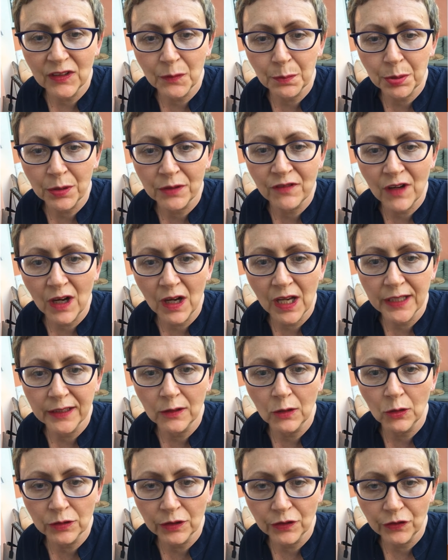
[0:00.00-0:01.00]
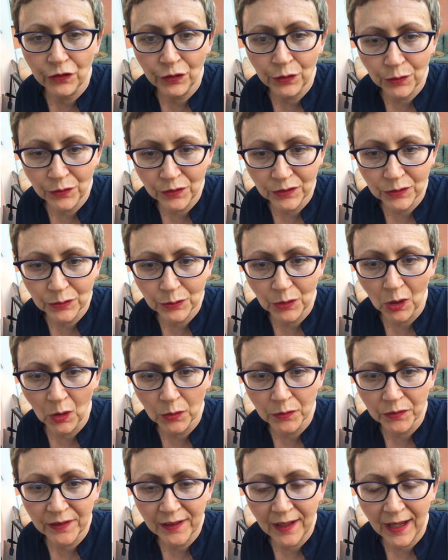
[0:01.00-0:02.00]
is provide longitudinal
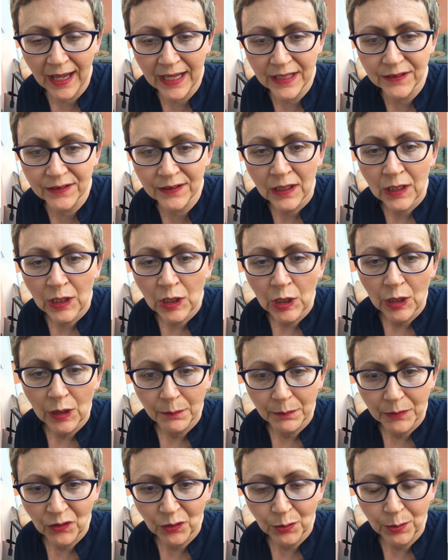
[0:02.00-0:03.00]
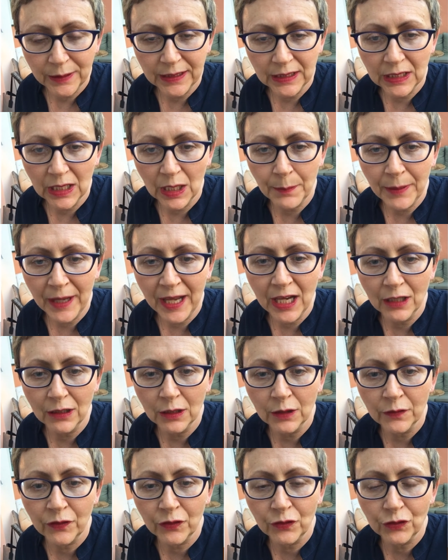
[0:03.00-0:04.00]
contact between a
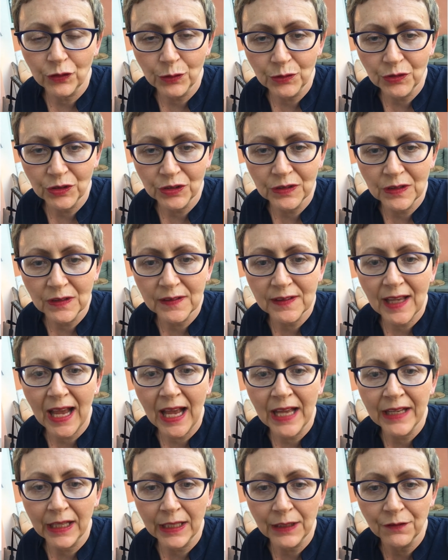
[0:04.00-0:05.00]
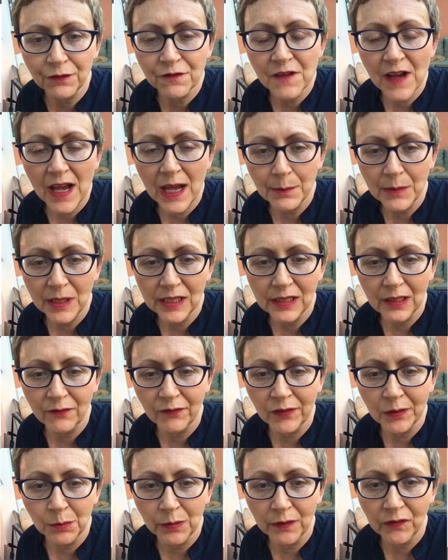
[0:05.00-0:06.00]
pair of students and a family
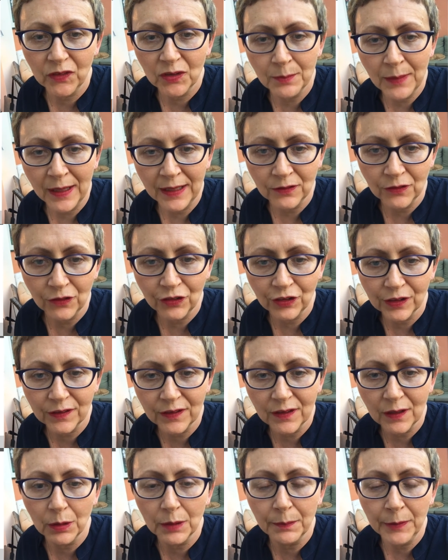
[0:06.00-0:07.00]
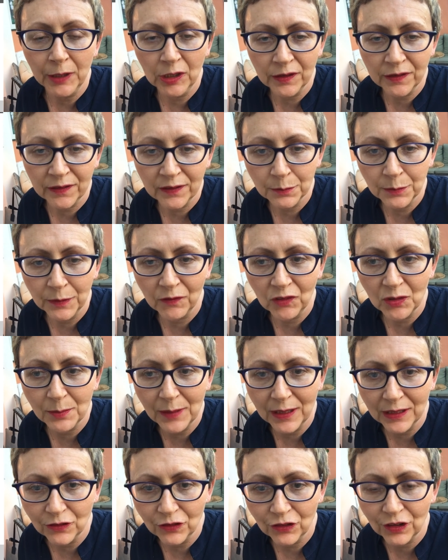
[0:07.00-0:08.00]
living with dementia, so a person with
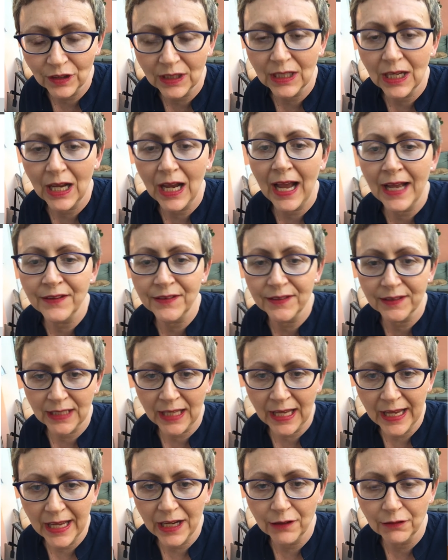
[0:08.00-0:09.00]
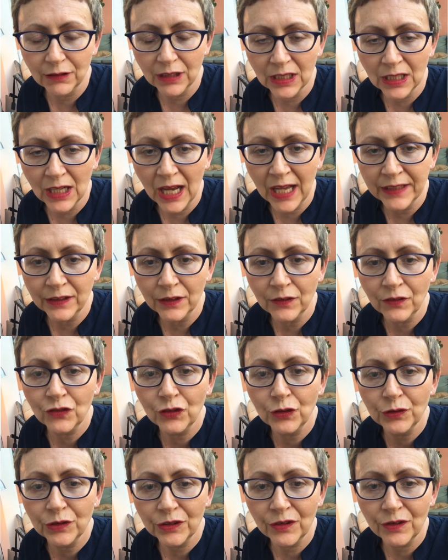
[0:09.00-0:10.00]
dementia and a carer, and the
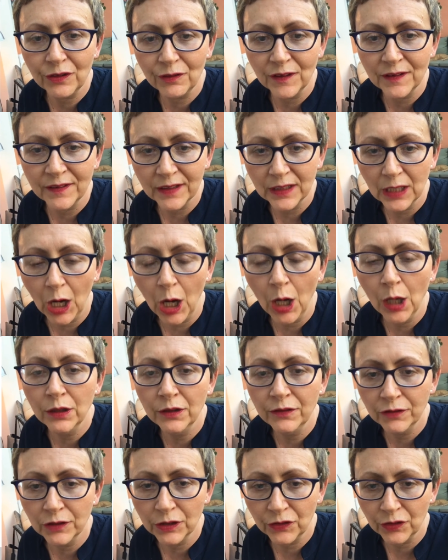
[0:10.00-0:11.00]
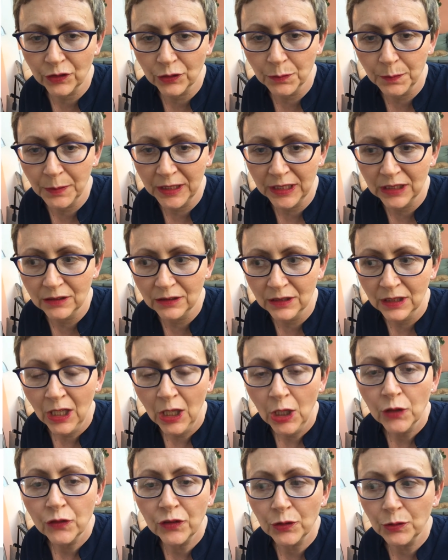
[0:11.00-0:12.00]
students visit over a
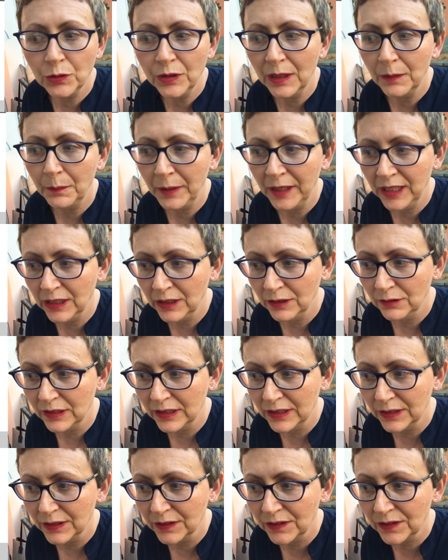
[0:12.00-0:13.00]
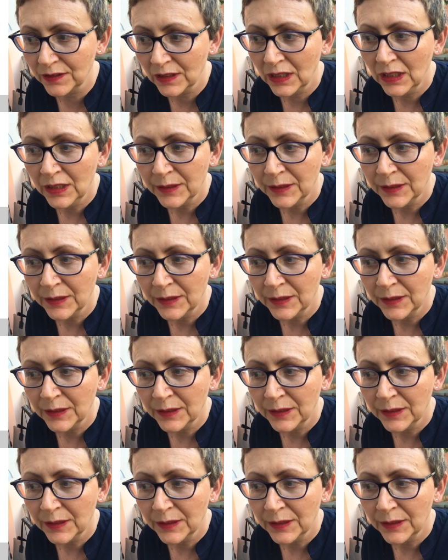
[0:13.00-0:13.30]
two-year period.